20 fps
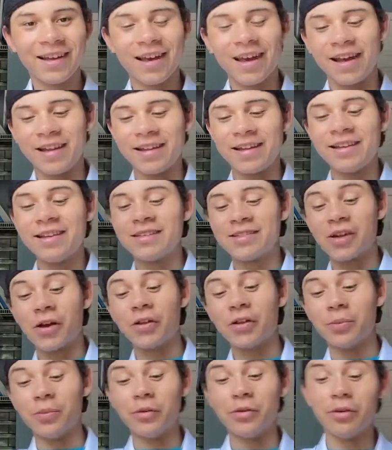And he is
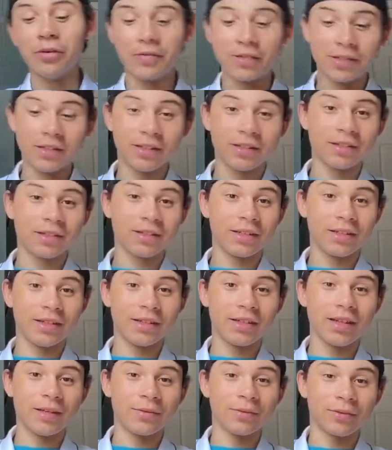on the move, seriously, he
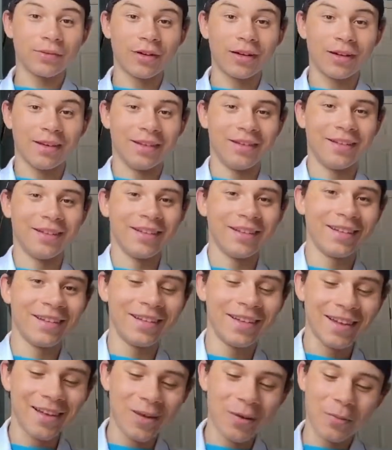keeps running.
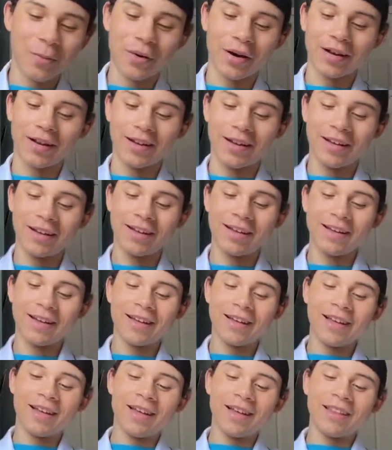But
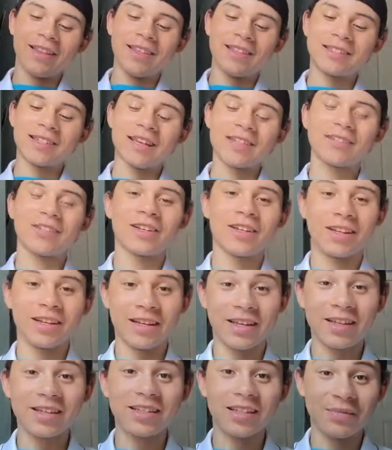these guys are going to
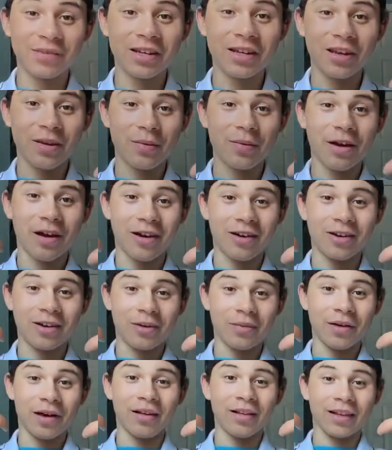get to be
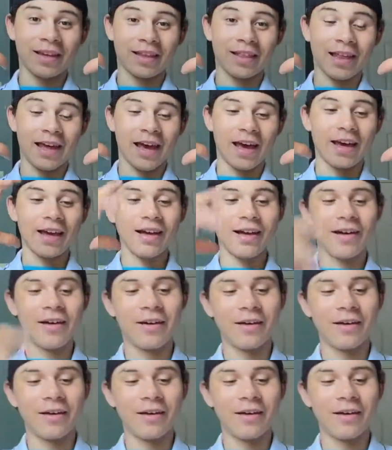about like that.